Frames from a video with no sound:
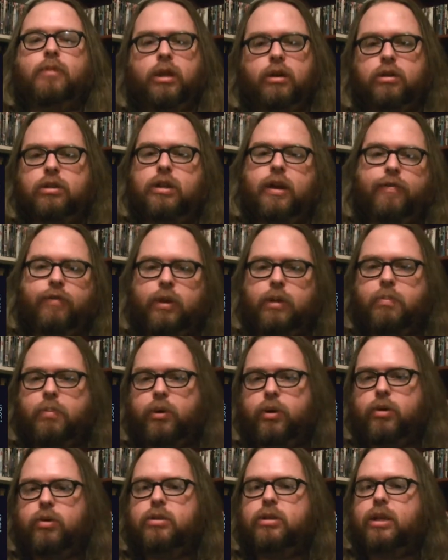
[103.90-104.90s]
You know, it's definitely
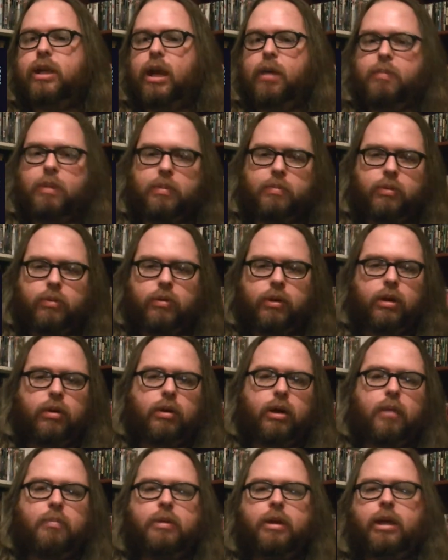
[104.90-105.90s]
produced. They got people, you know,
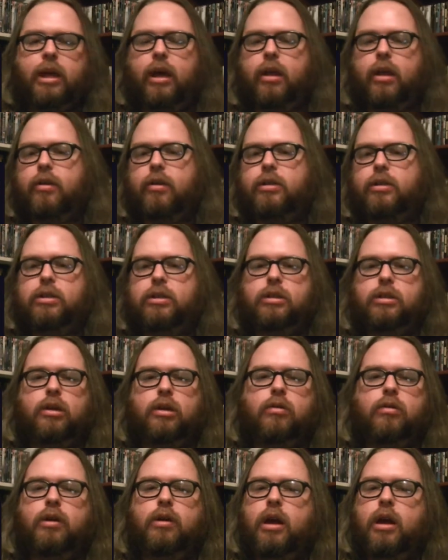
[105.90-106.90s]
coming together. It's just, you
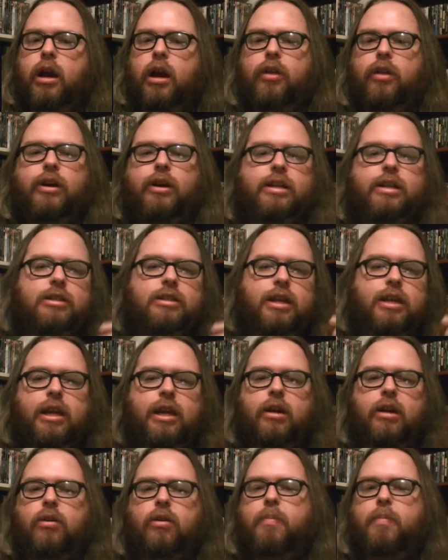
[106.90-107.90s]
know, another
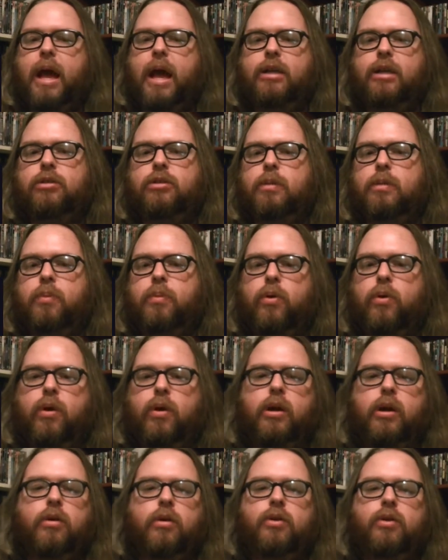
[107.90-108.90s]
NSYNC or Backstreet
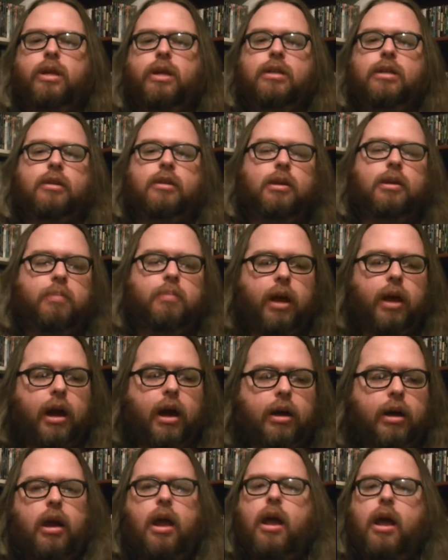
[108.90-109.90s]
Boy or New Kids on the
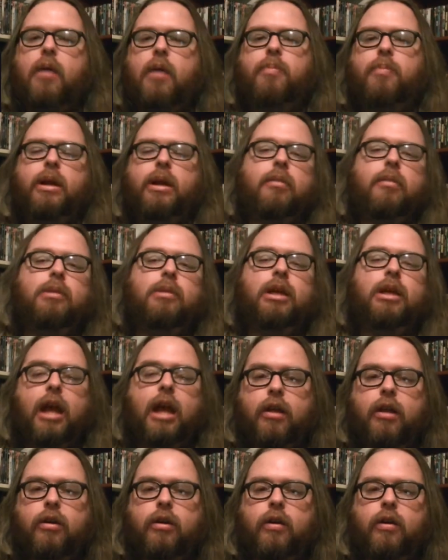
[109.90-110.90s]
Block. And bring them
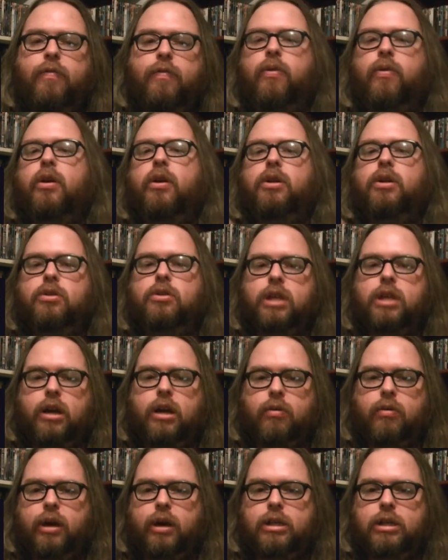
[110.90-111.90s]
together for a new
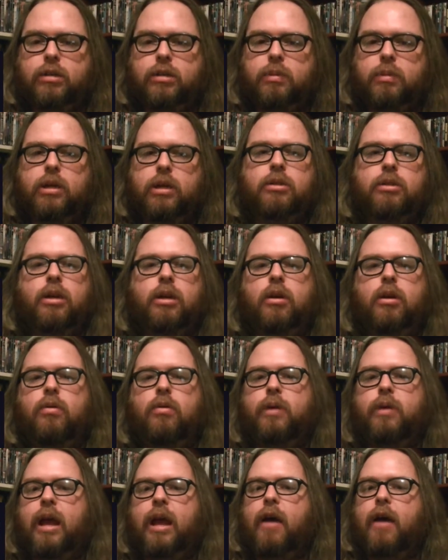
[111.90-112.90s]
generation, because I know
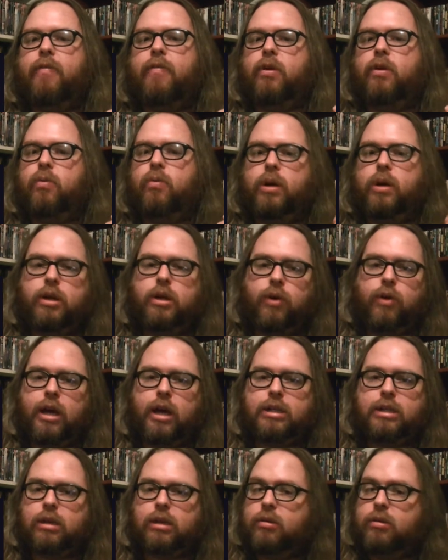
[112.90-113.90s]
we have One
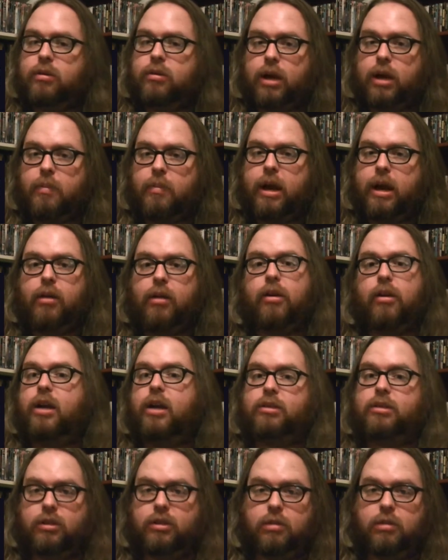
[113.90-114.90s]
Direction coming out. There
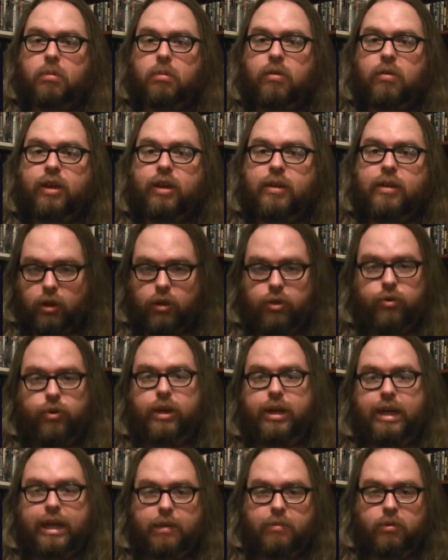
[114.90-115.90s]
actually is a movie,
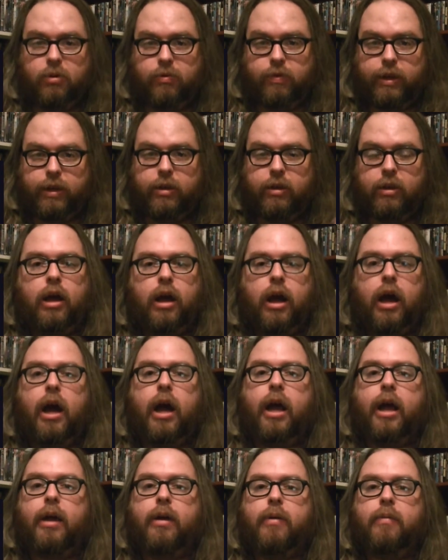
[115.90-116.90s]
3D movie.
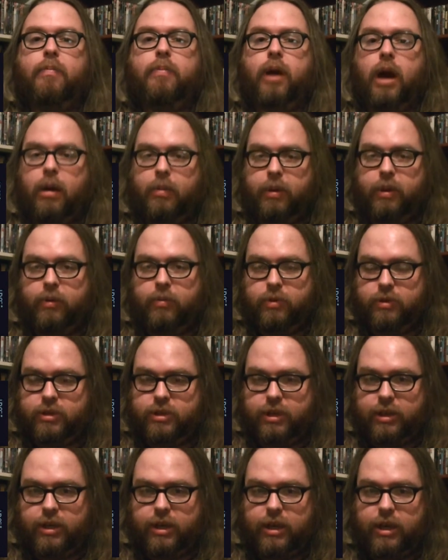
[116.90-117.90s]
I probably will
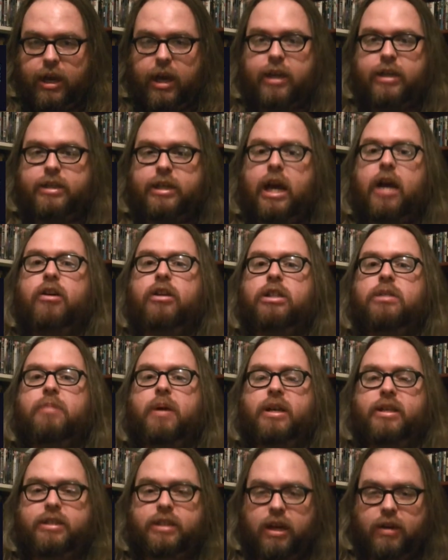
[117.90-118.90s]
see that. I challenge
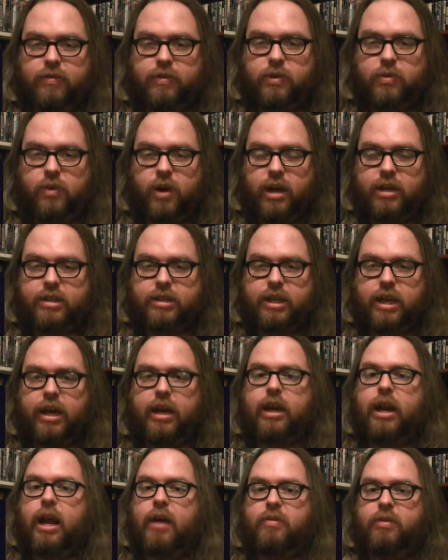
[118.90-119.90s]
myself to watch
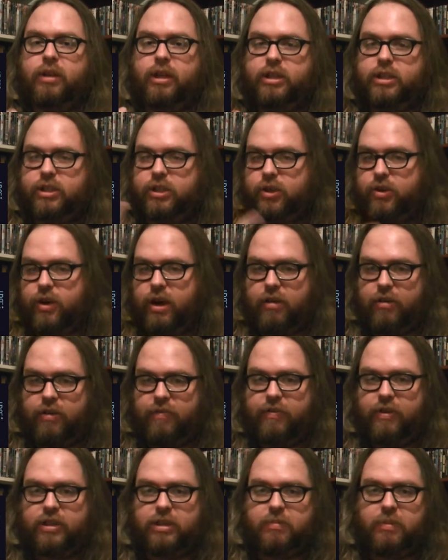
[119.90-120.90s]
that, and I will let you know how I
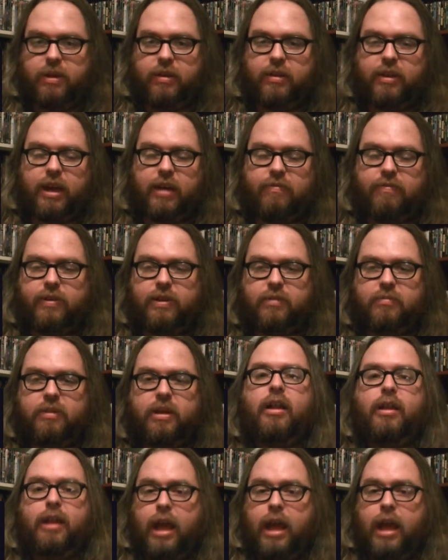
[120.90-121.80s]
felt about that film.